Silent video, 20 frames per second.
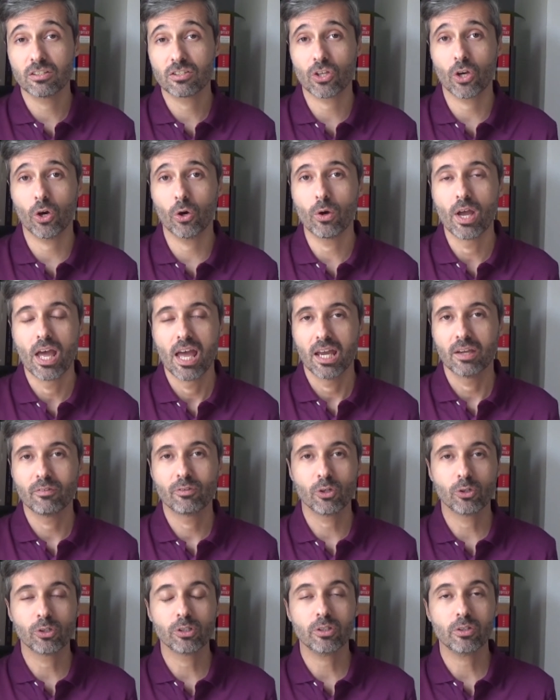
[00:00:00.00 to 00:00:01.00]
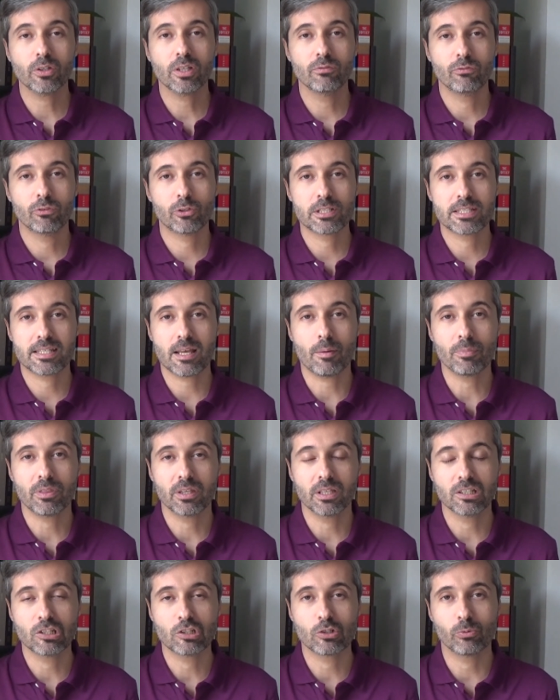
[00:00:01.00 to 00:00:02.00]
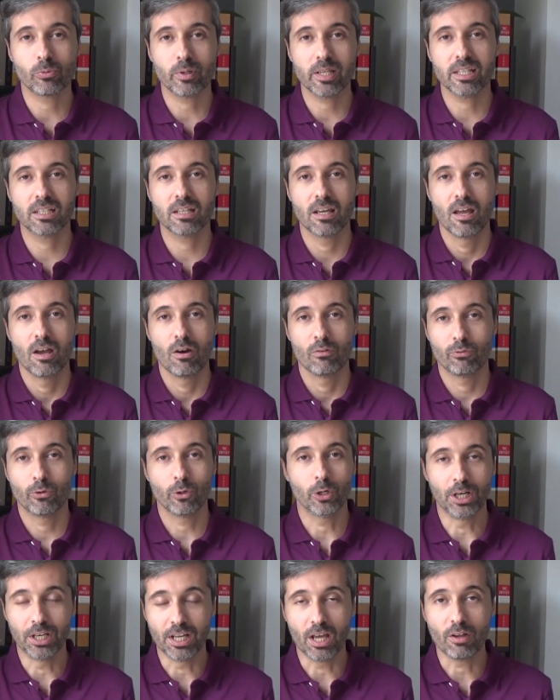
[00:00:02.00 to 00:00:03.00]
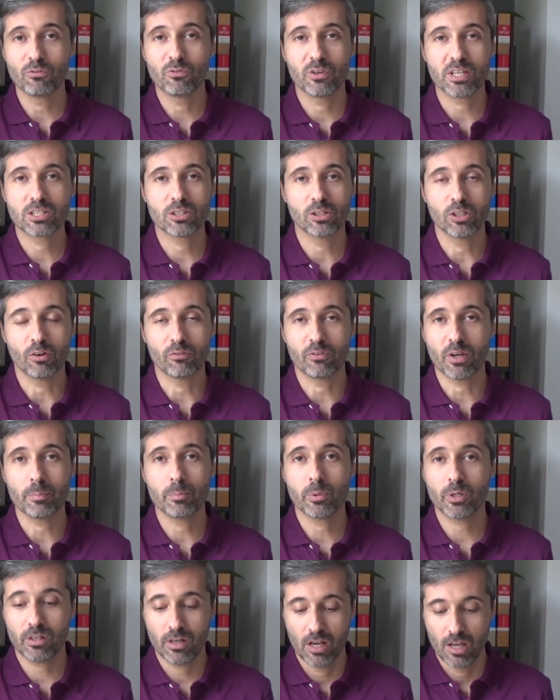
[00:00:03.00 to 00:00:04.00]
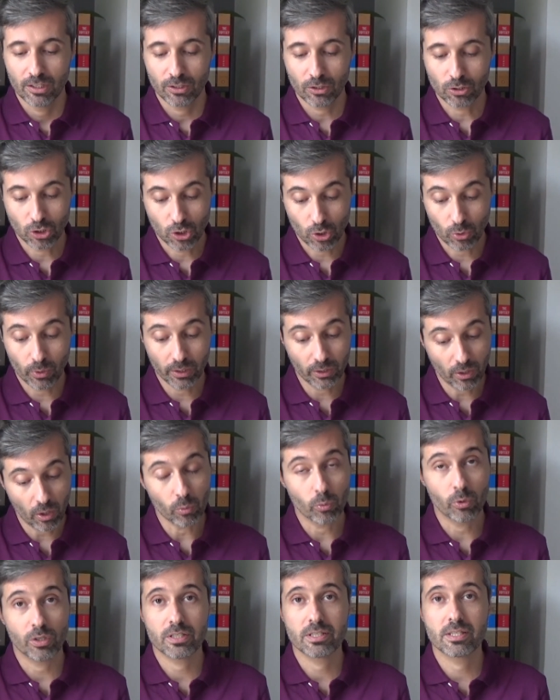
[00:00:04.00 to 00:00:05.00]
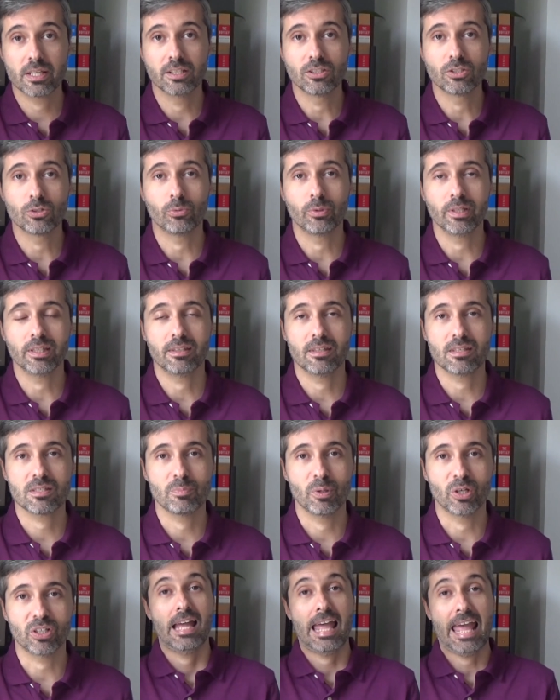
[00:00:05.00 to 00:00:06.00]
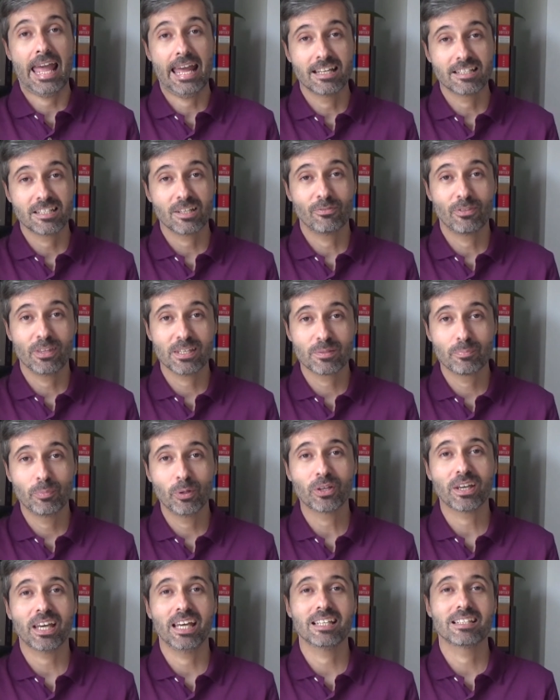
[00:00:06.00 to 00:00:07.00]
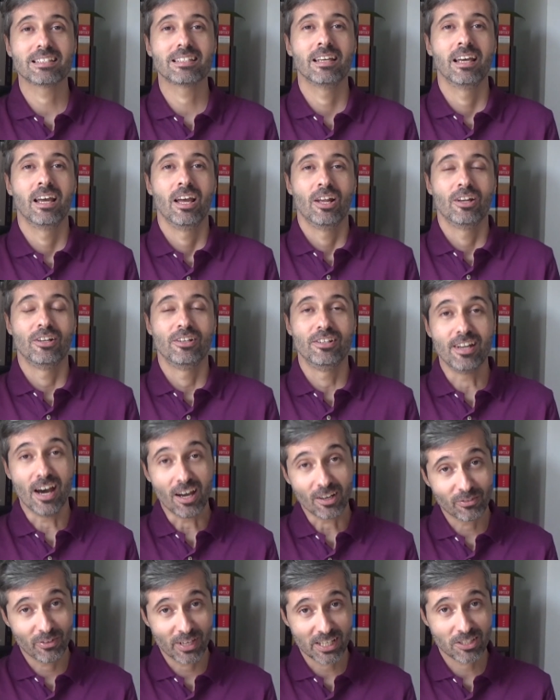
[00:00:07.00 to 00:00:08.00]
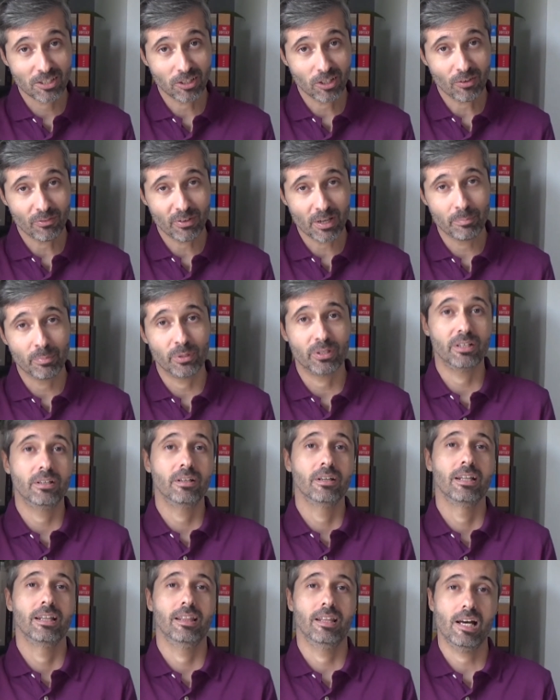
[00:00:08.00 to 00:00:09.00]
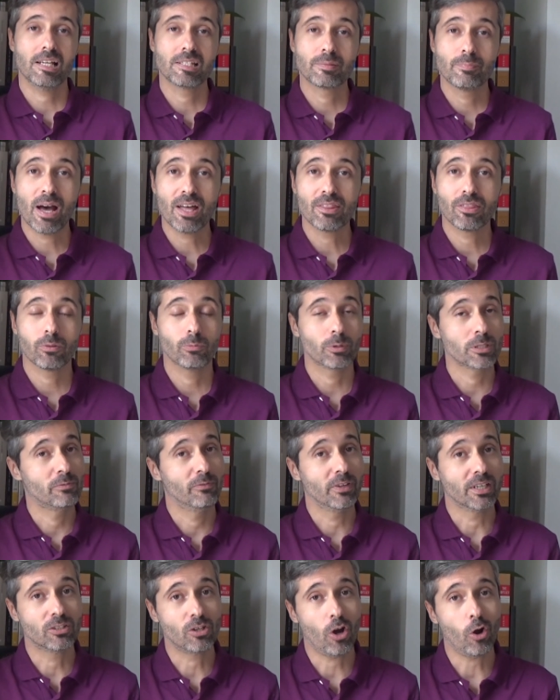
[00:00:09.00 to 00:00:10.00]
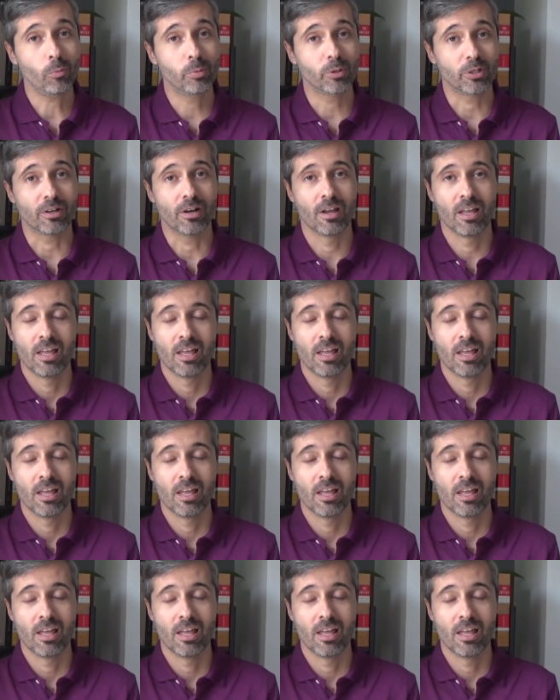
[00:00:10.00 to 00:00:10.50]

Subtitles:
so if you're looking for something to read for a nonfiction November, you could do a lot worse than to read this book. And if this book is nonfiction November, last month was Victober,